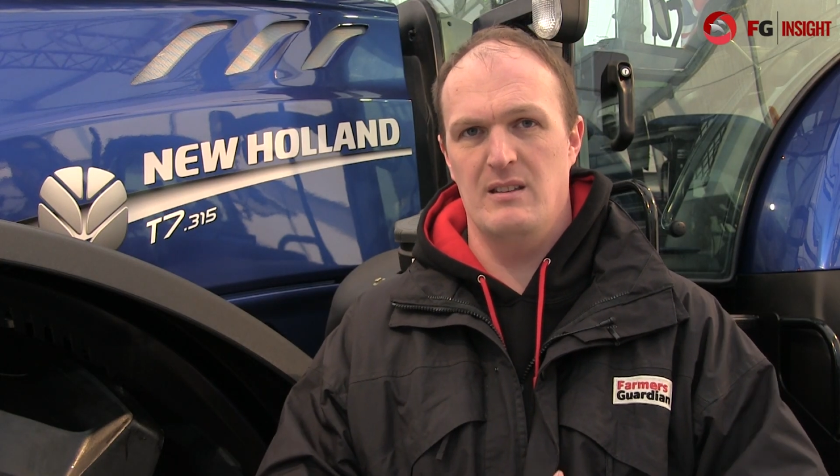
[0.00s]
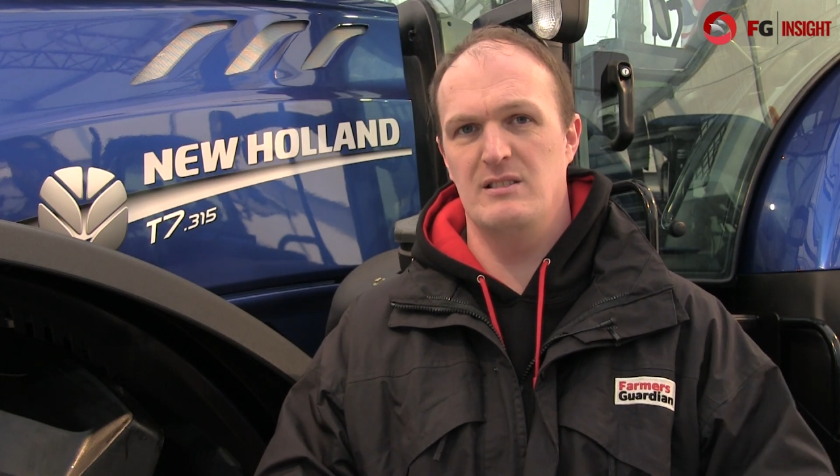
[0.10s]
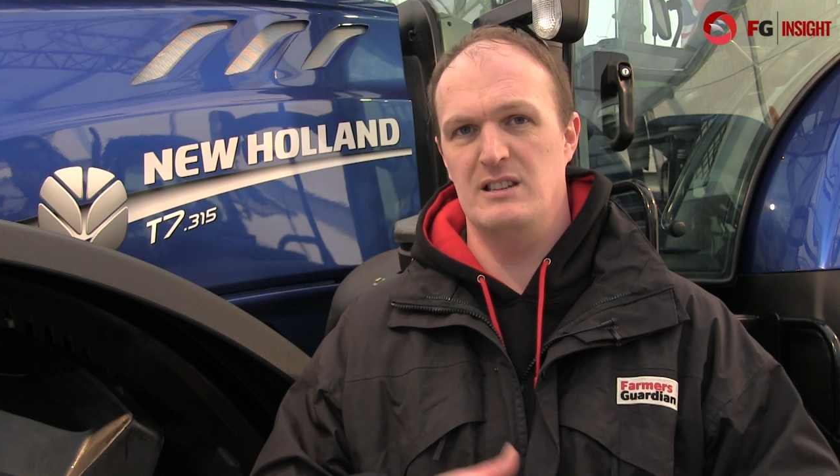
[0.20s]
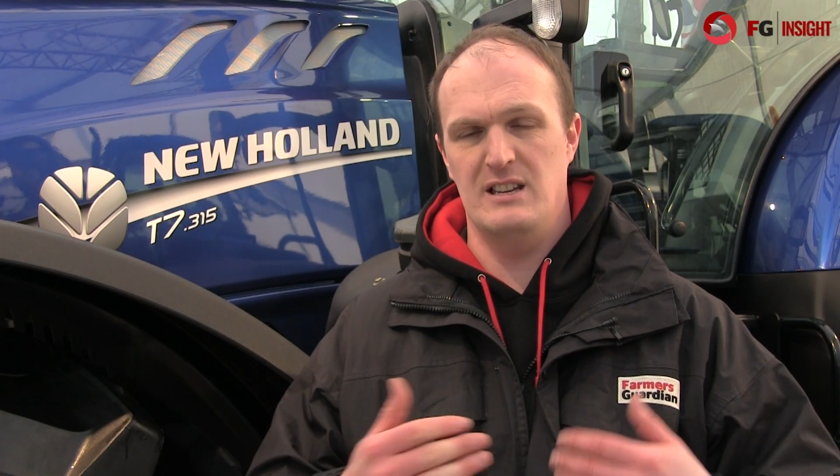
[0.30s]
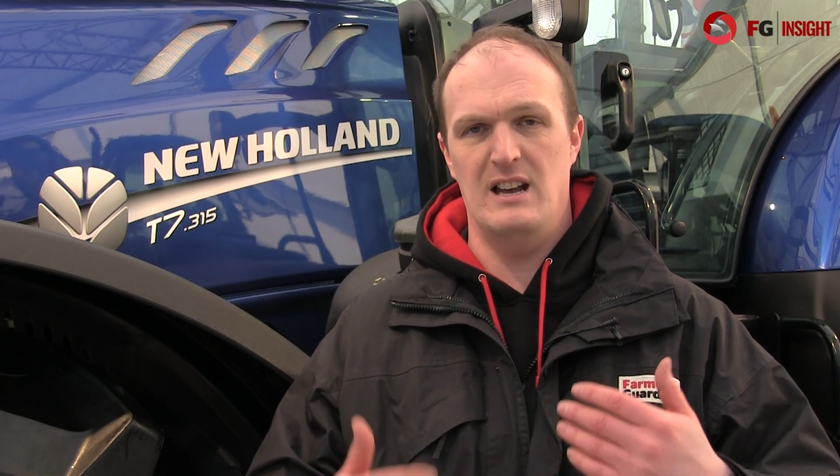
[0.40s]

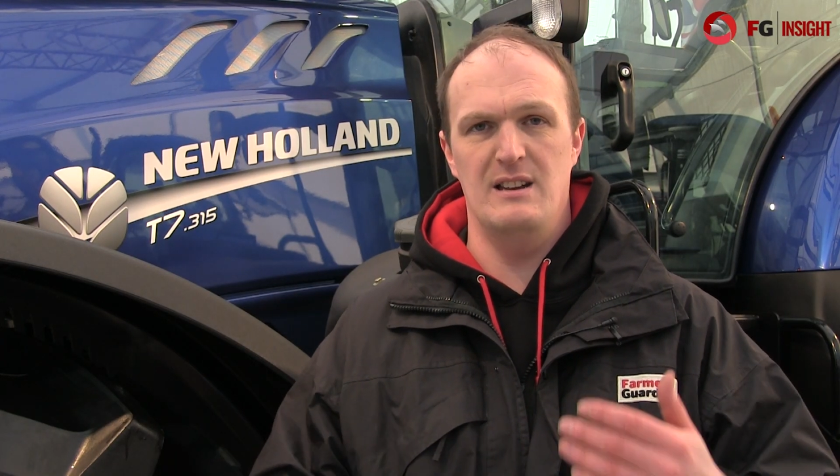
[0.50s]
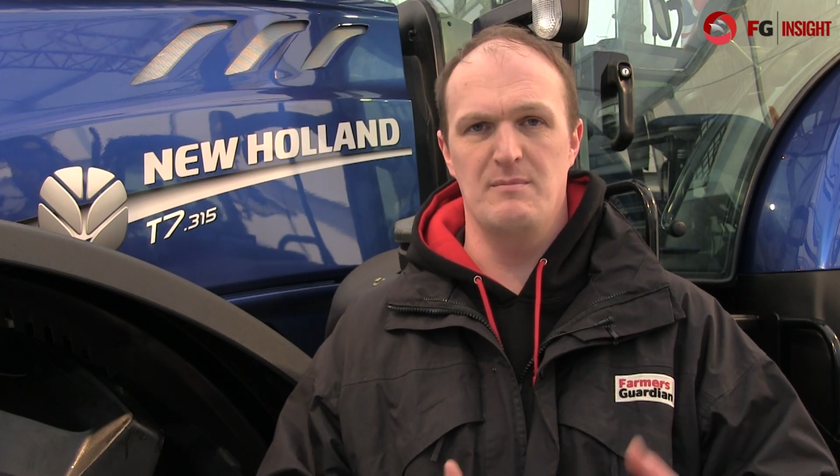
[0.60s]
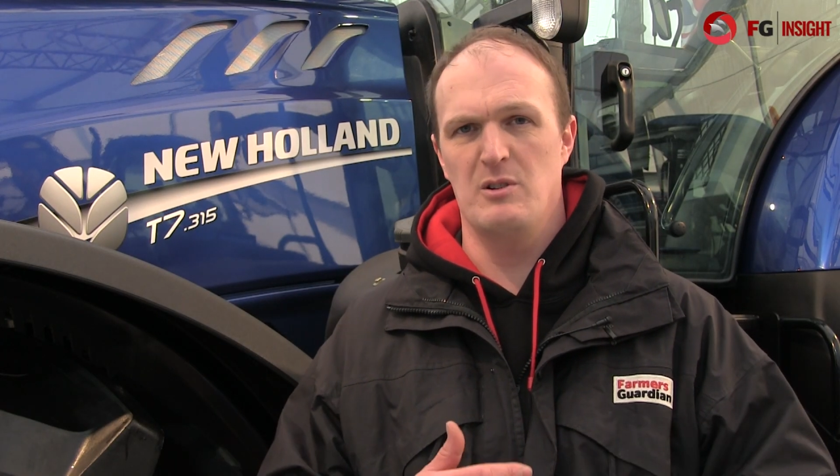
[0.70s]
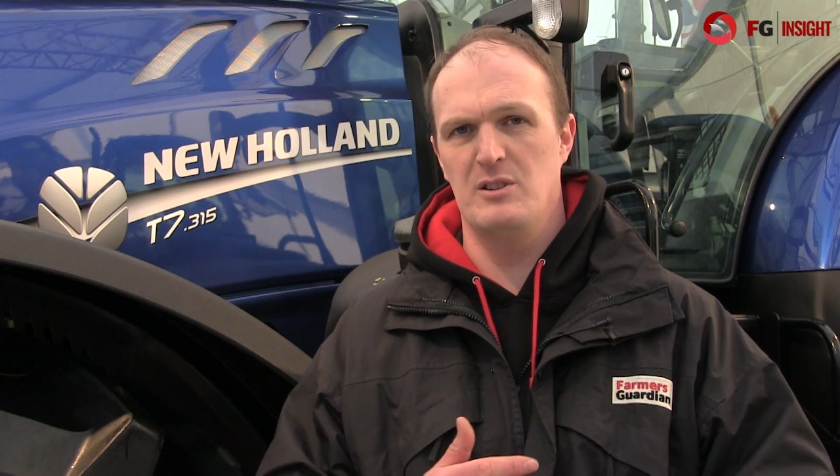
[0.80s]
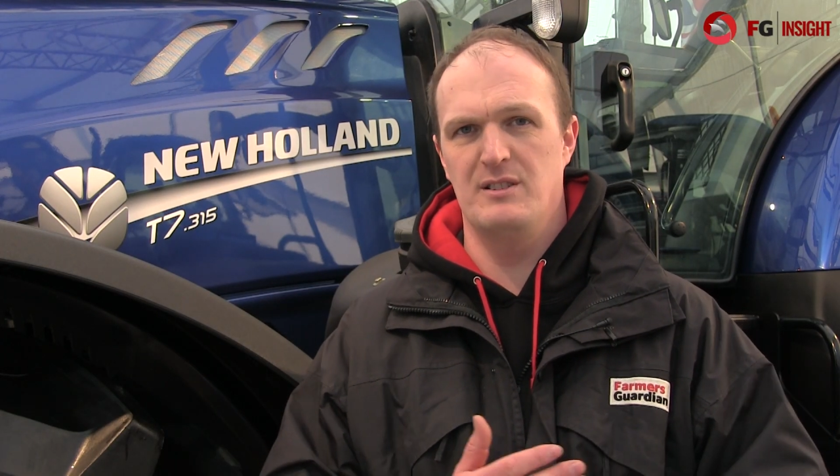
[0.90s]
designed
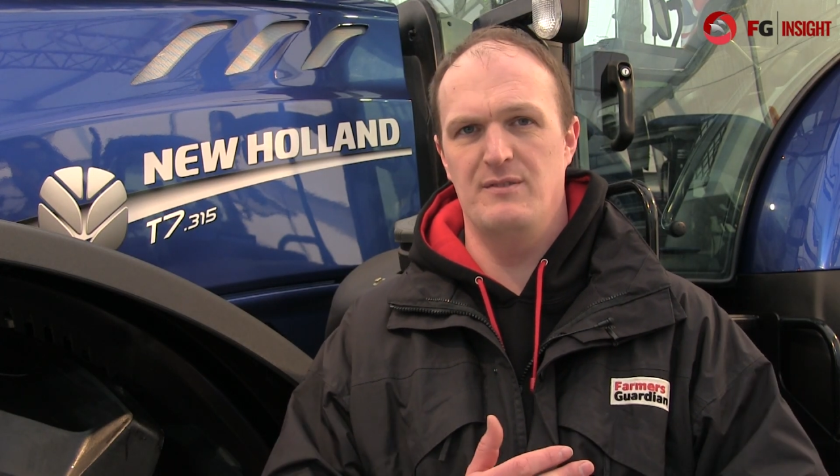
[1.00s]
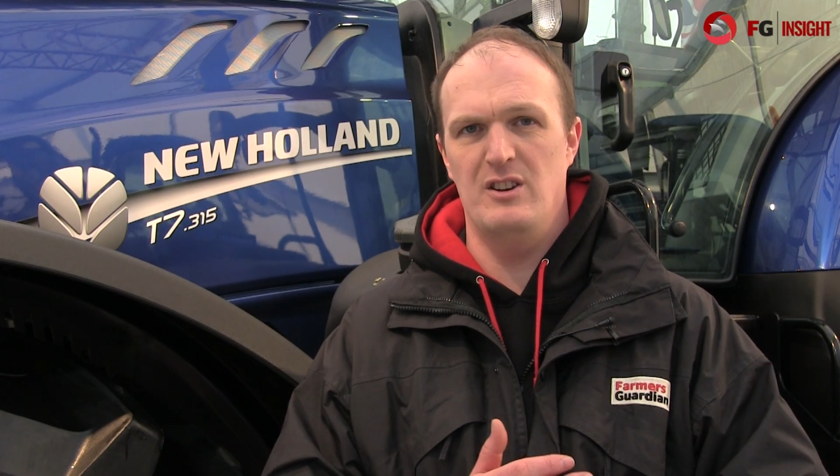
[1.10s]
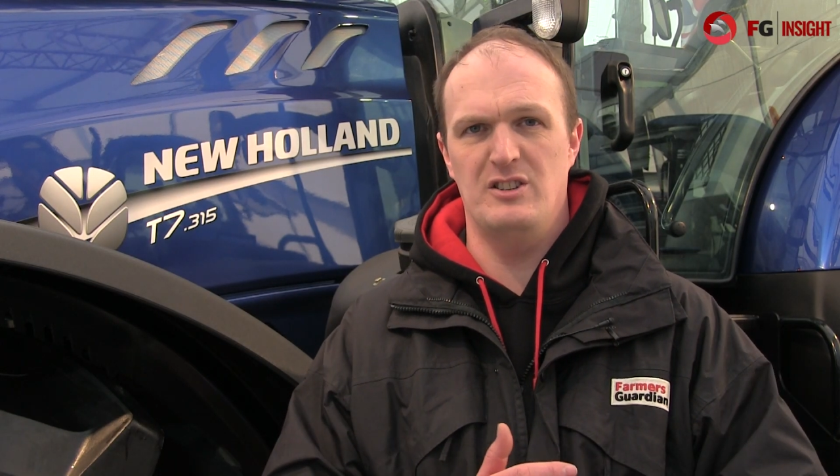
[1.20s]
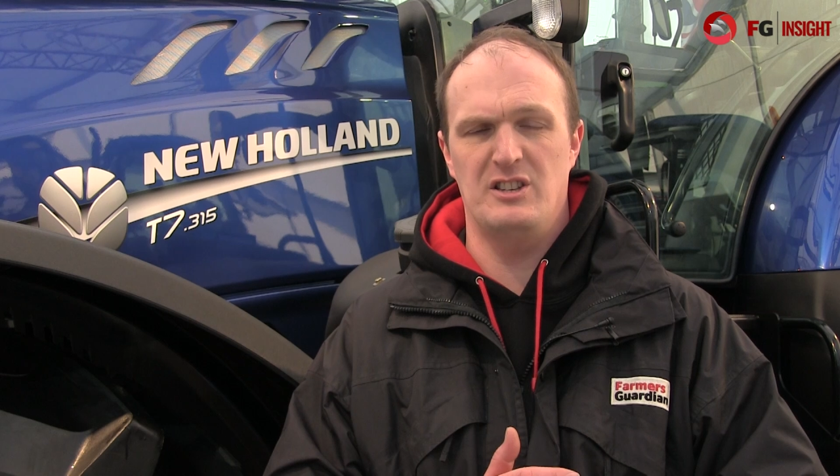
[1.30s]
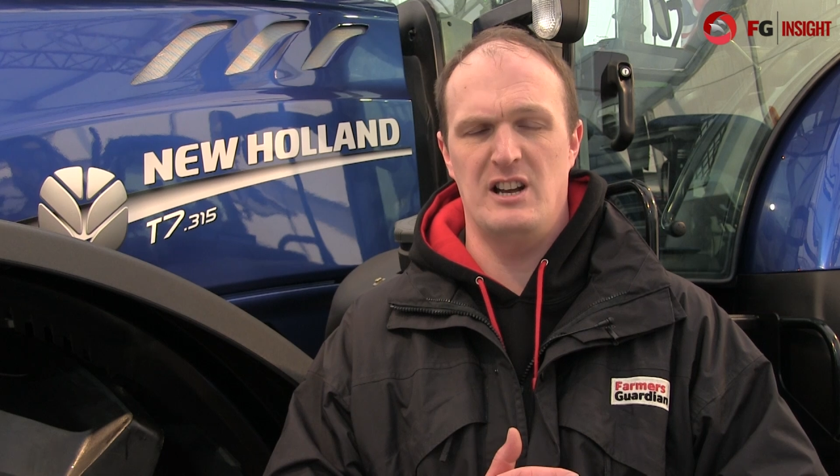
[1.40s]
more as a
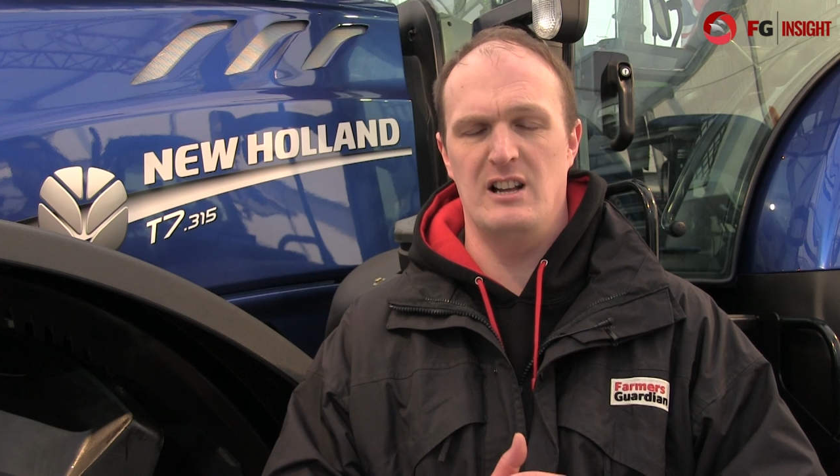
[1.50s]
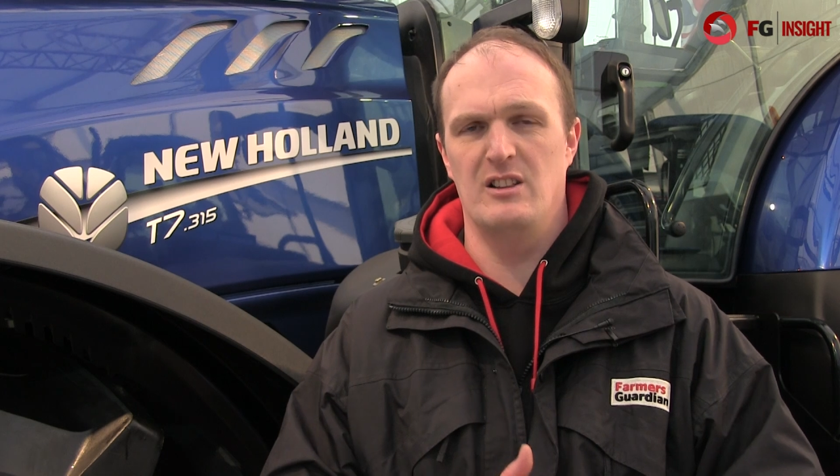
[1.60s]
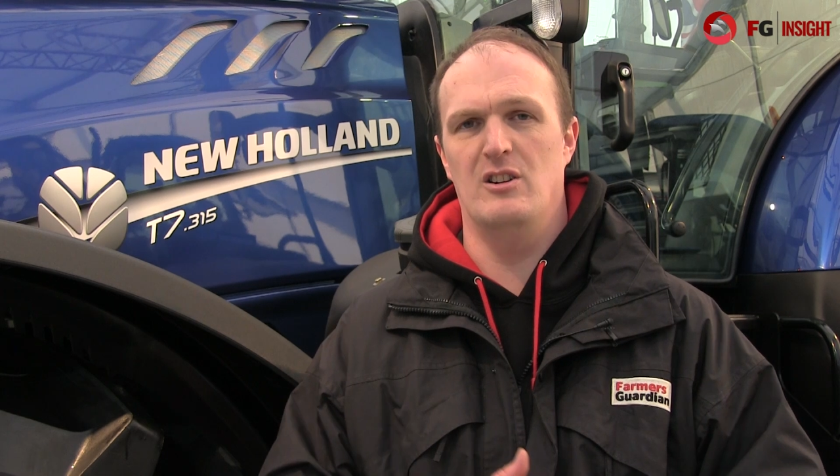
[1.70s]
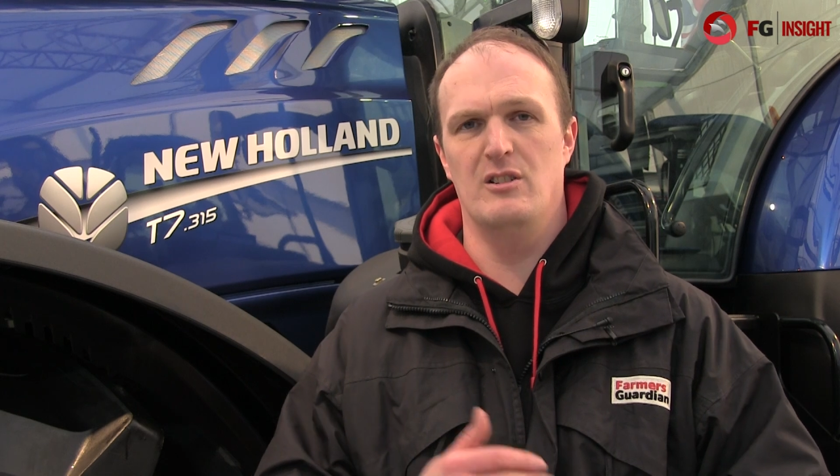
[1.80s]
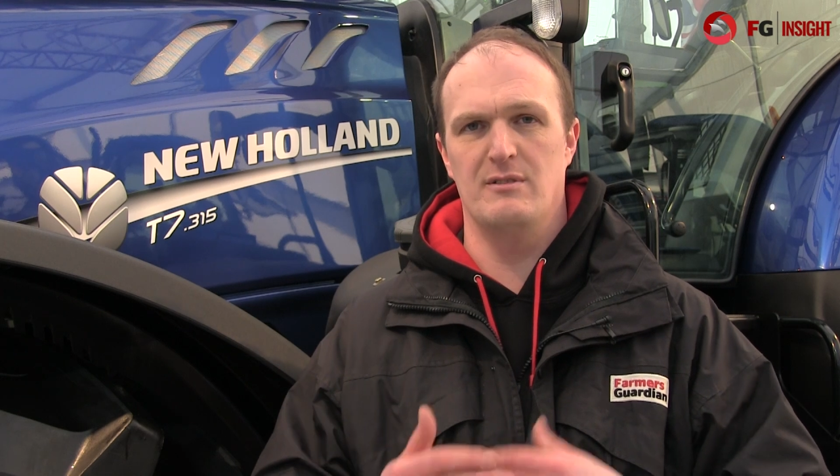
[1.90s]
versatile
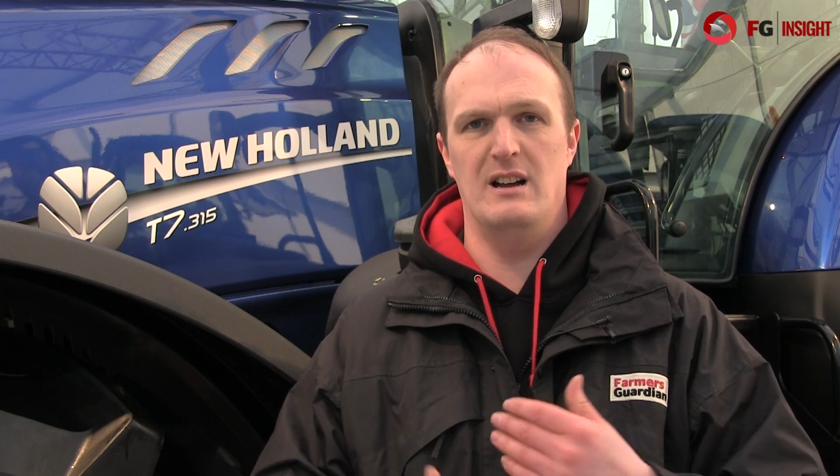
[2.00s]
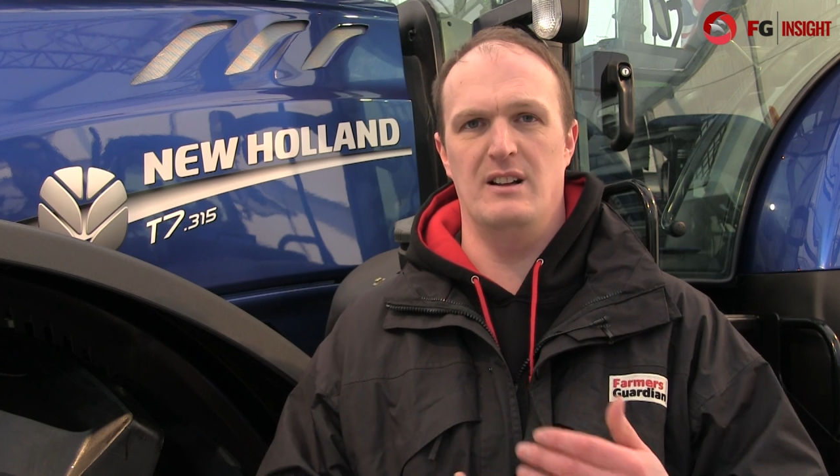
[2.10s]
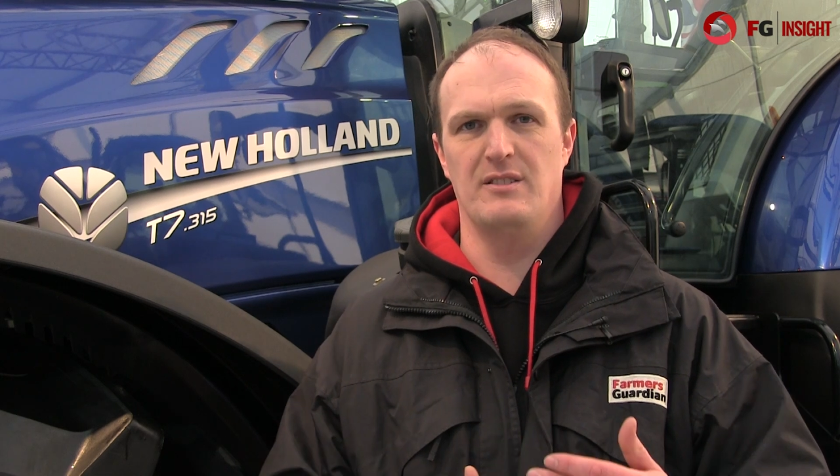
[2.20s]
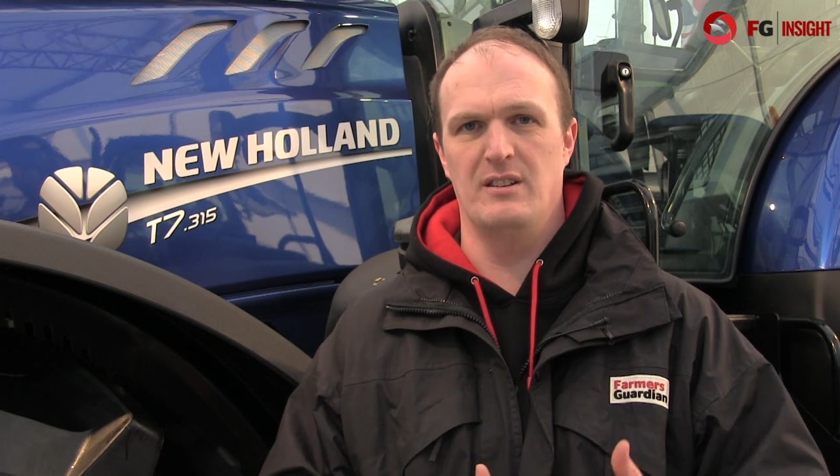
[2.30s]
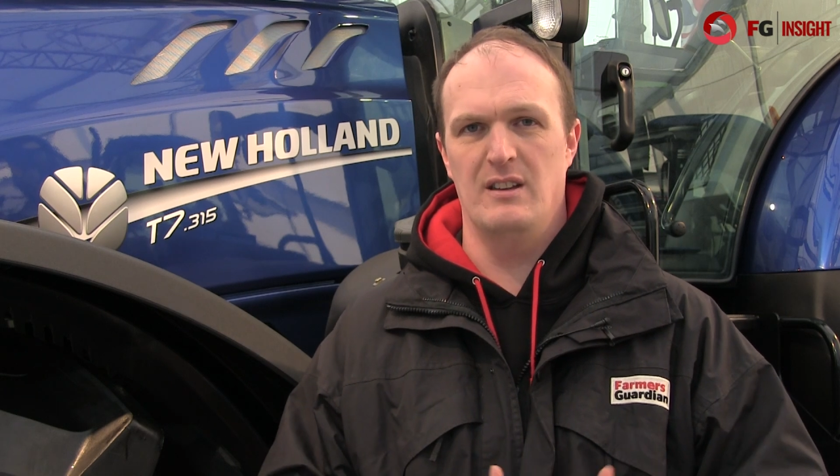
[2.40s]

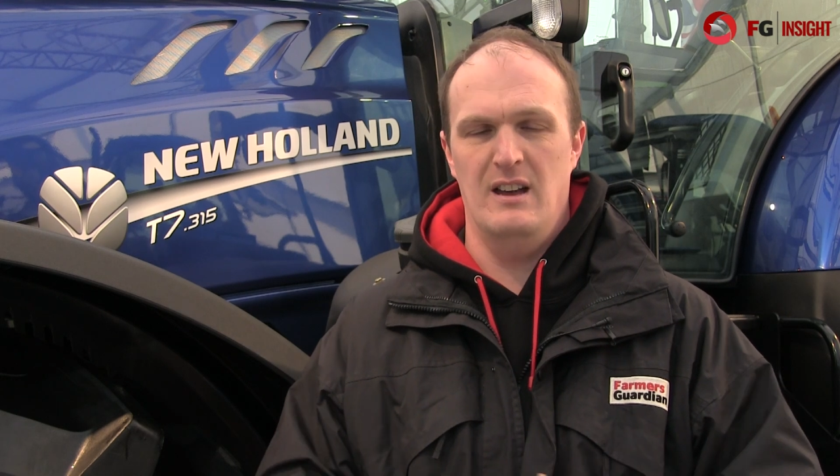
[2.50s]
all-round